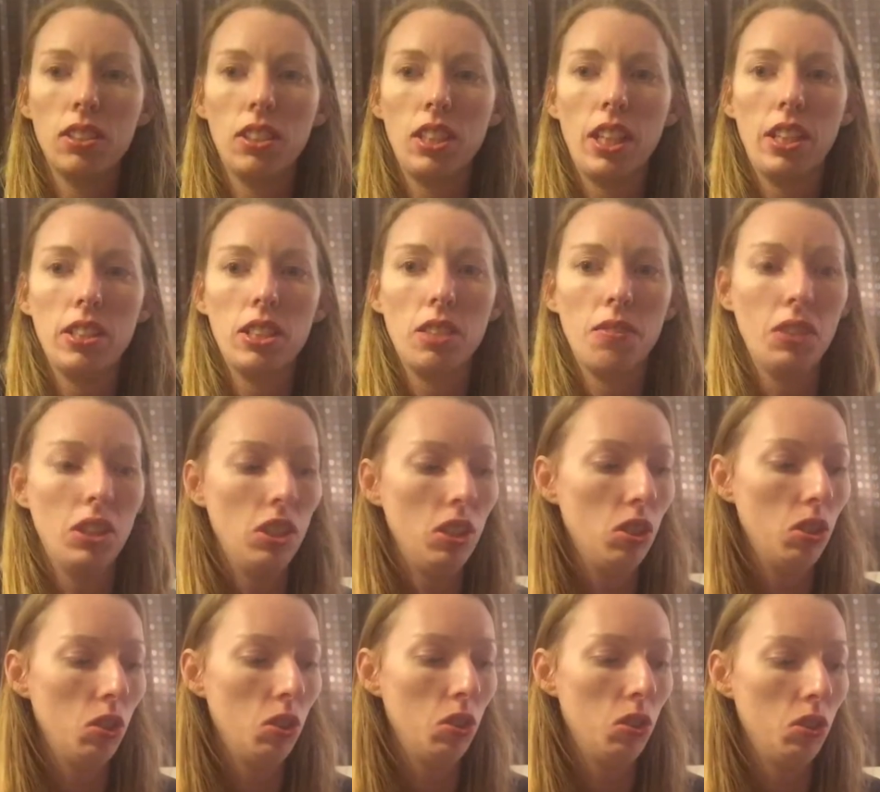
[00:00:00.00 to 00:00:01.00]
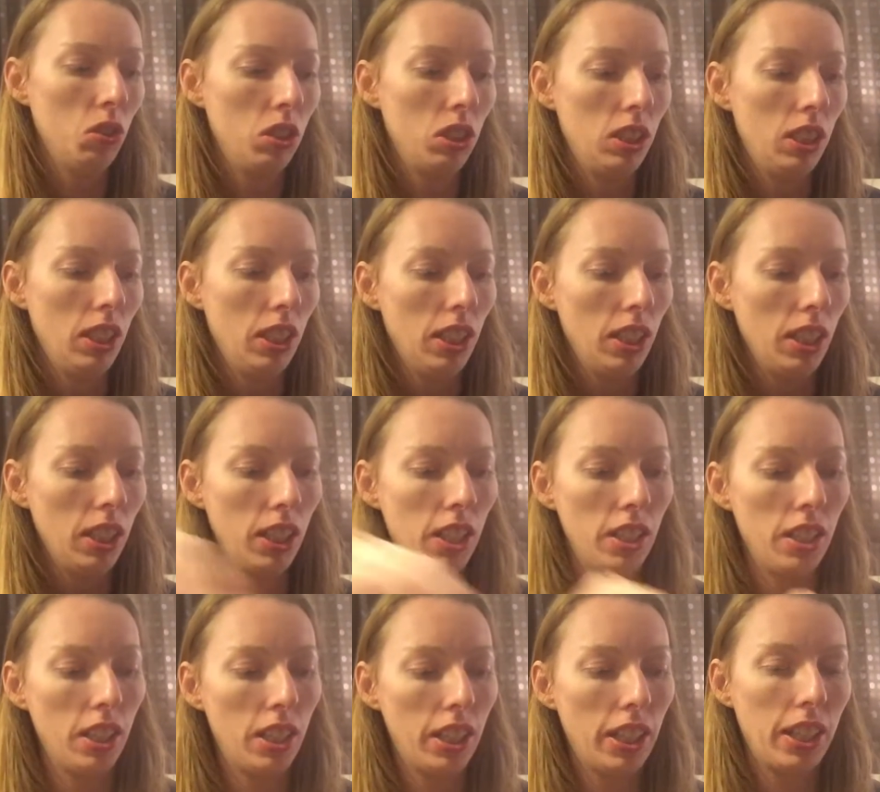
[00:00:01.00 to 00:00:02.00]
got some of these.
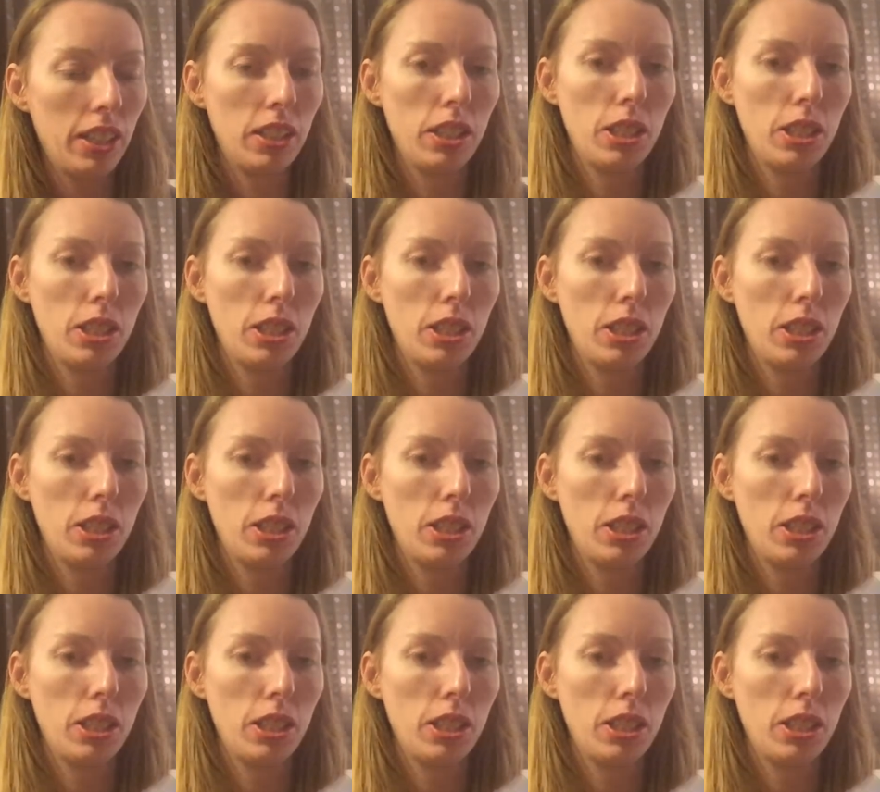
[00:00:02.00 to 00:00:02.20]
And then I got